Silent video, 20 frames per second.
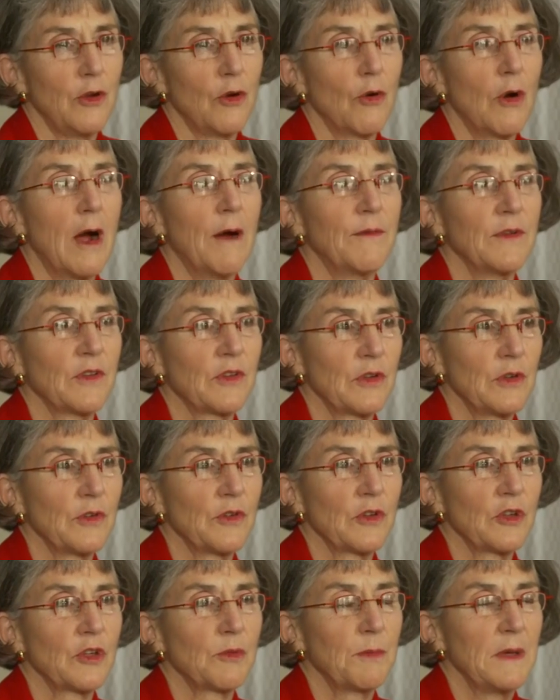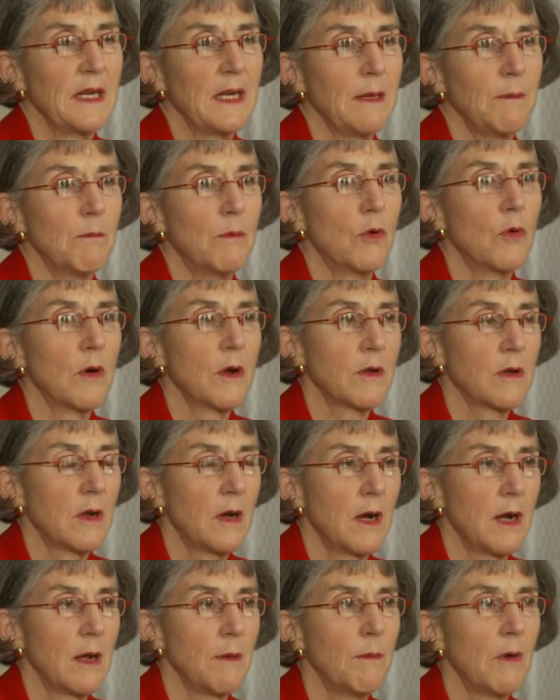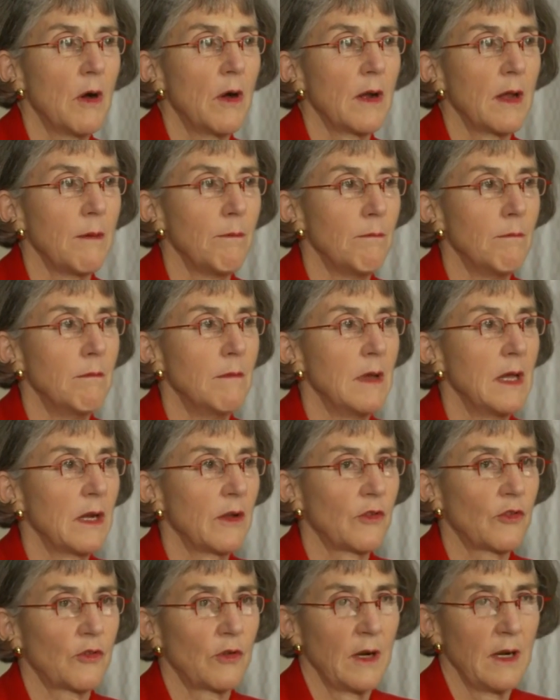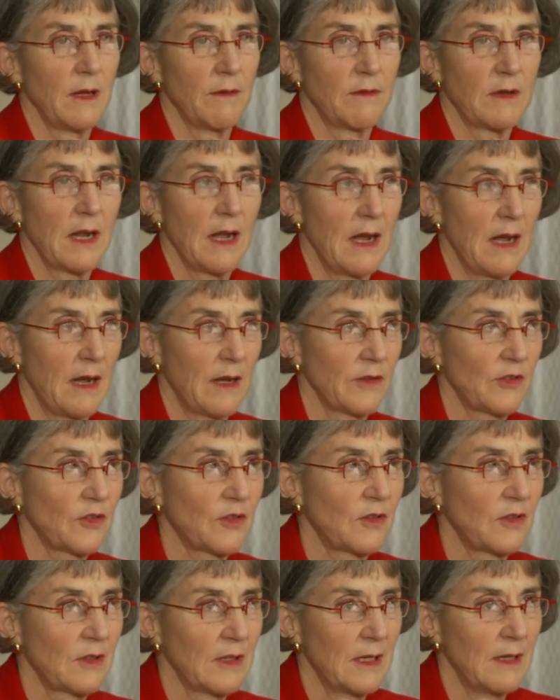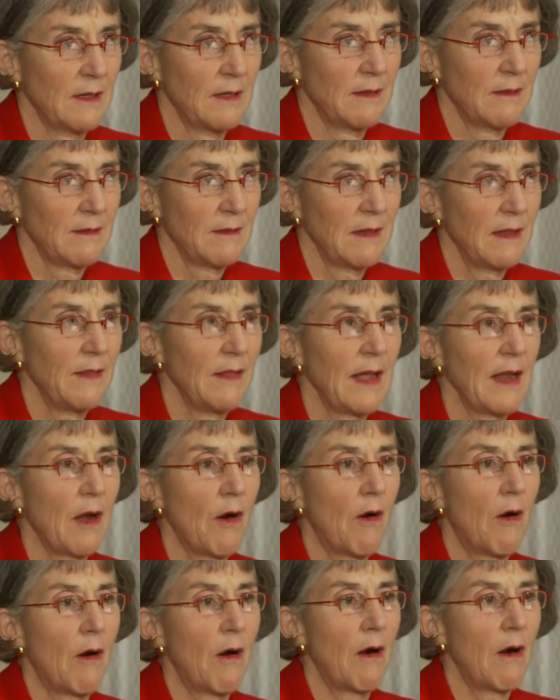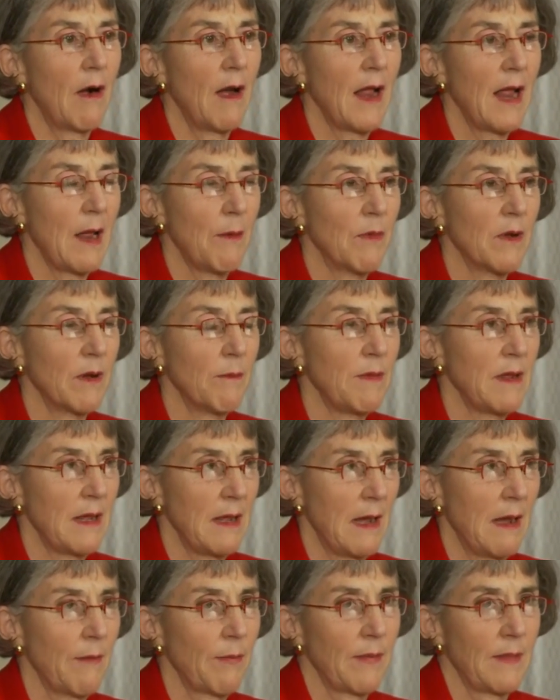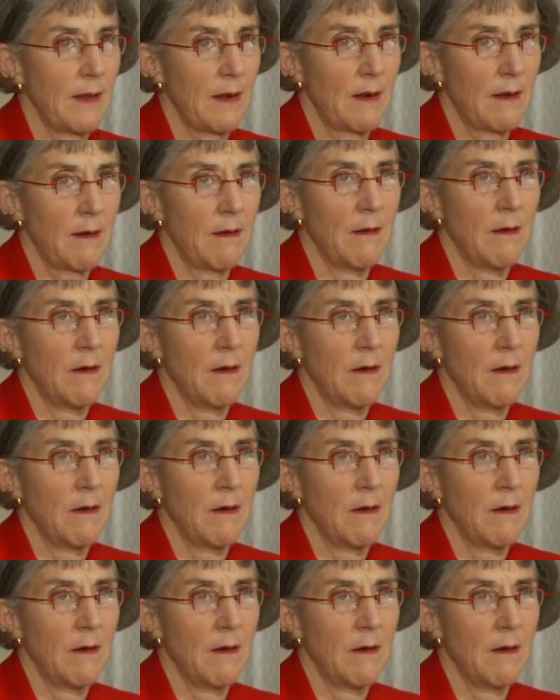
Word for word: Your officers are spending more time on administrative tasks than they are able to be out there